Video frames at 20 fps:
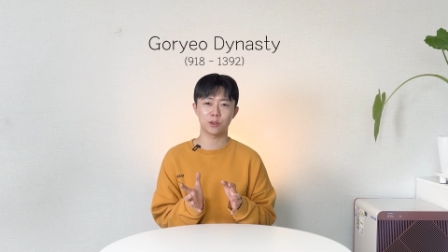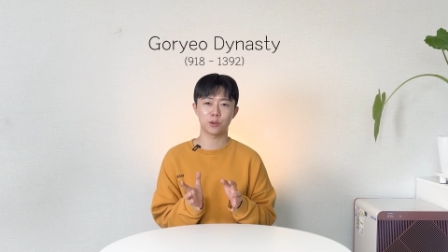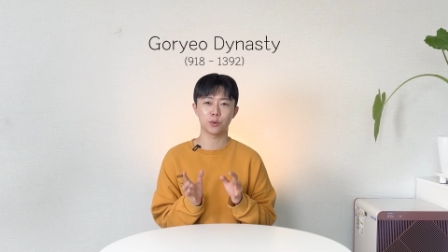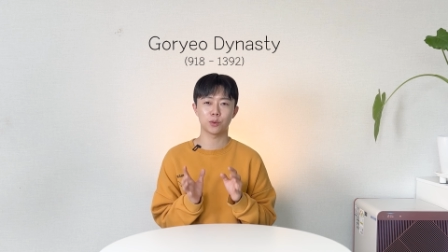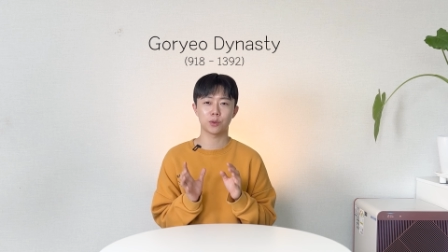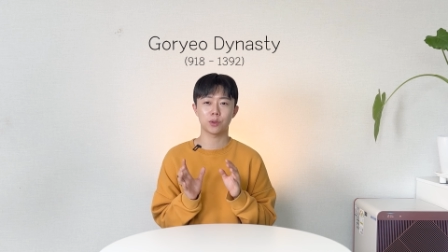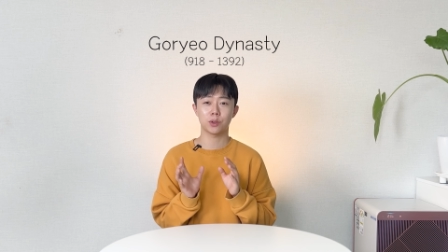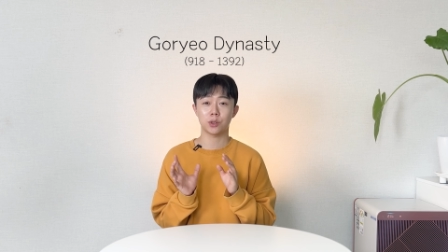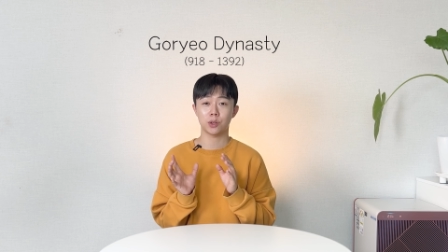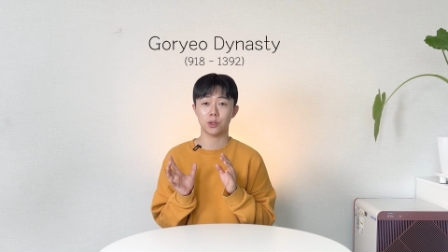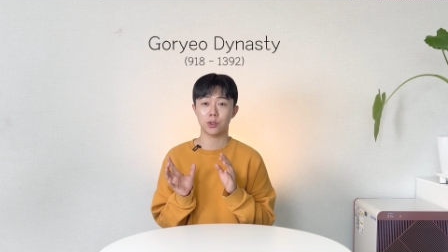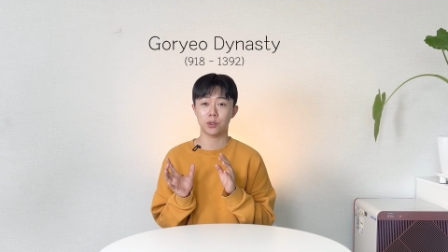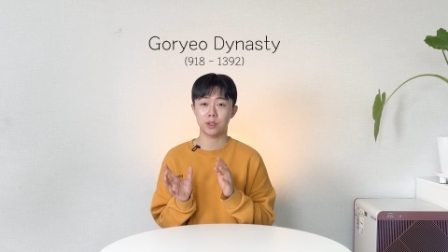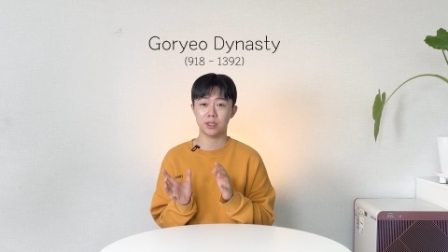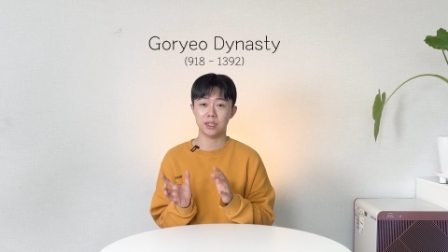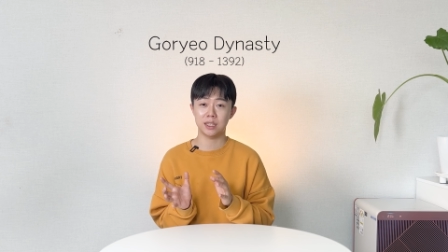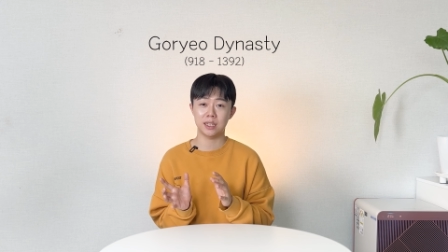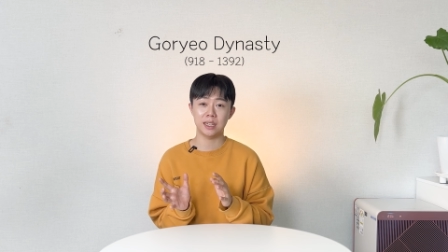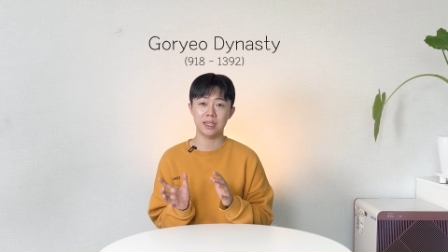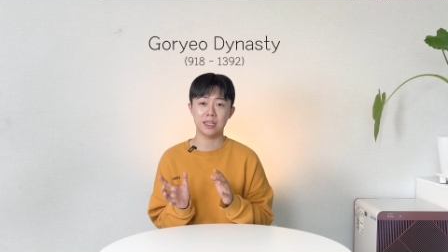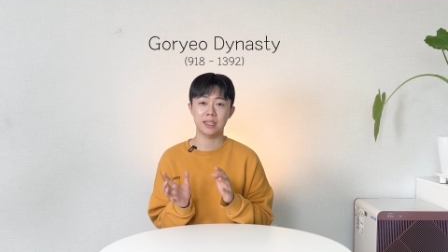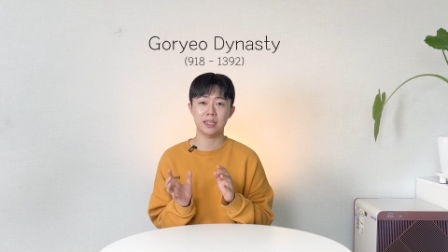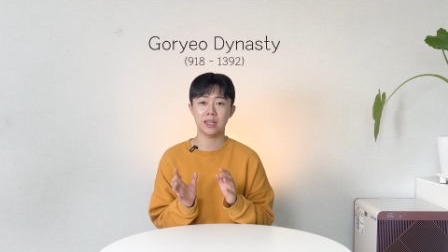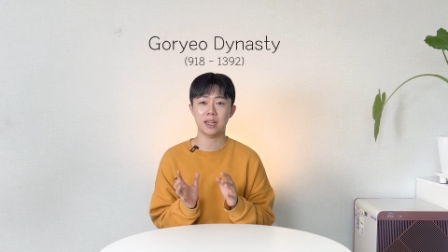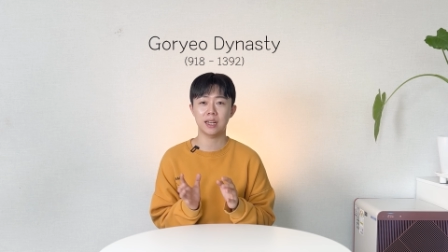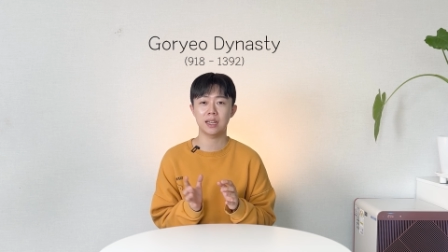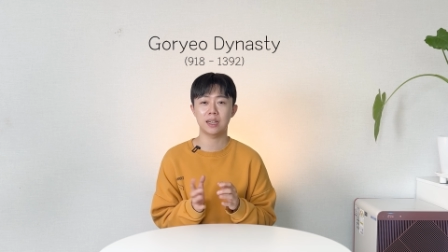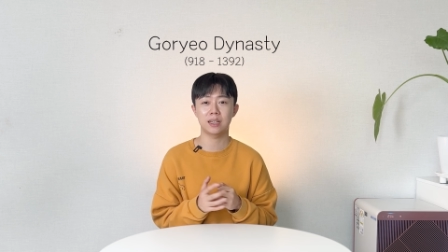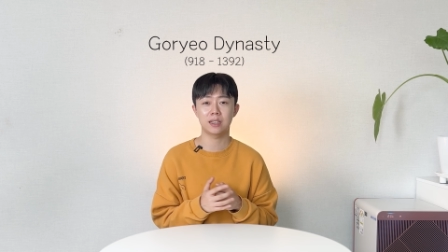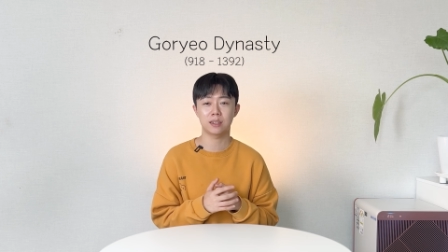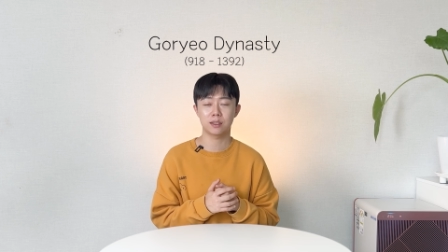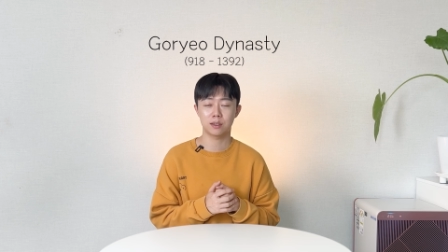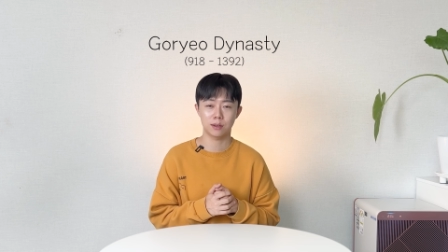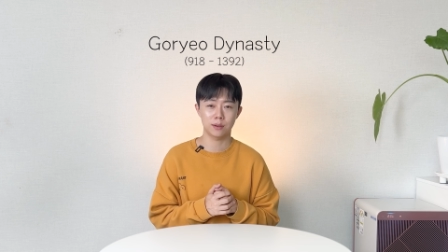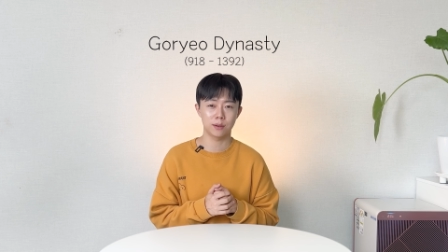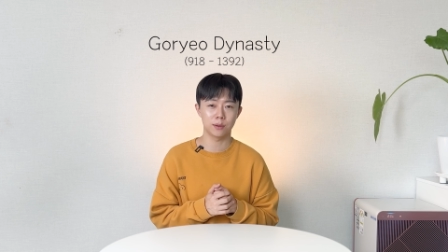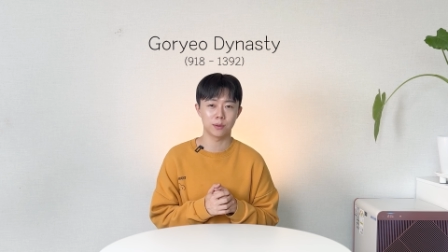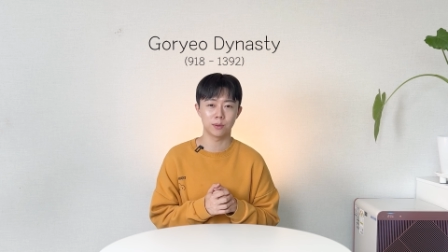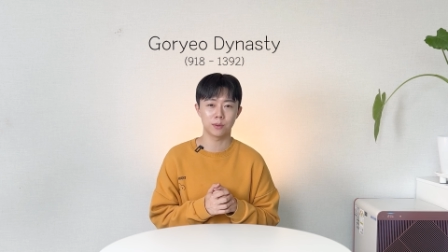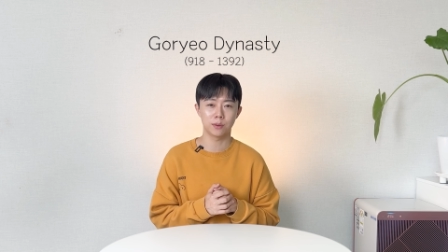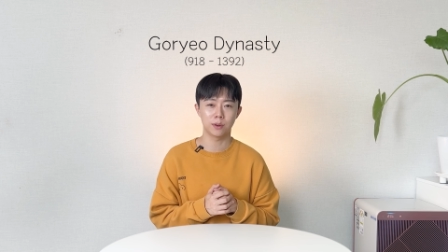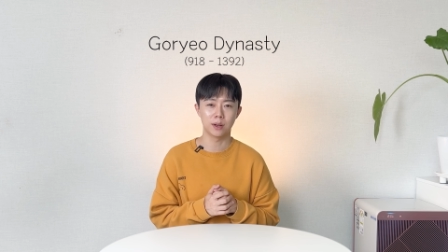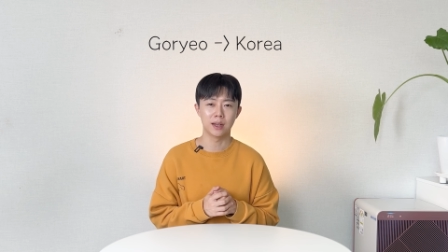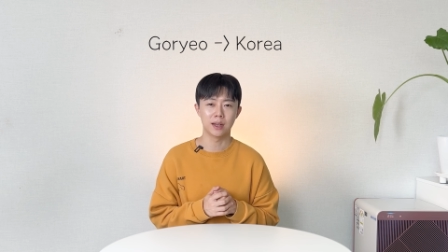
to 1392